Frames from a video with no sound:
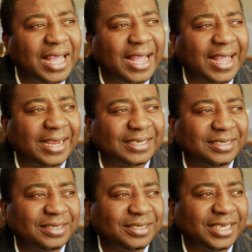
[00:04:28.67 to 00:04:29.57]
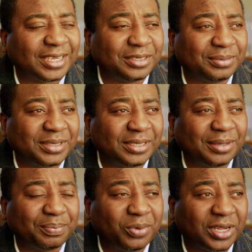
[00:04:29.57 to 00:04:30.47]
I had taken
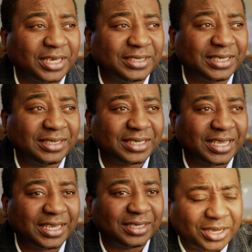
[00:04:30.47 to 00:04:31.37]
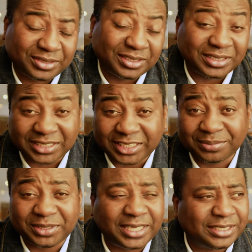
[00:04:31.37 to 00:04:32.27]
the Pocket 6K, because it's the
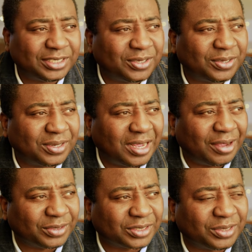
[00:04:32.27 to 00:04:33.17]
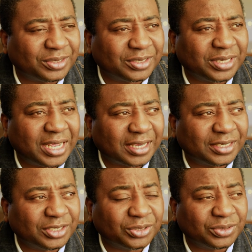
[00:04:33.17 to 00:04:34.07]
same sensor. I was going to
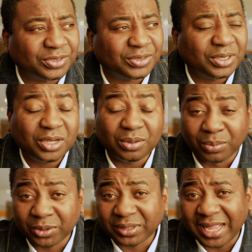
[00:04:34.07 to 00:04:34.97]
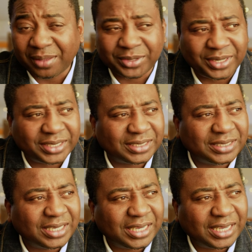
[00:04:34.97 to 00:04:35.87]
use both cameras
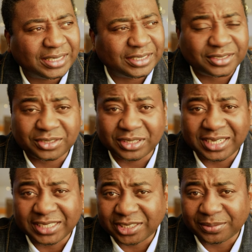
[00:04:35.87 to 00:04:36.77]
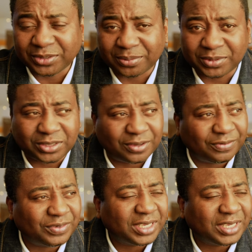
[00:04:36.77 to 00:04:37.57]
just to ease up some stuff.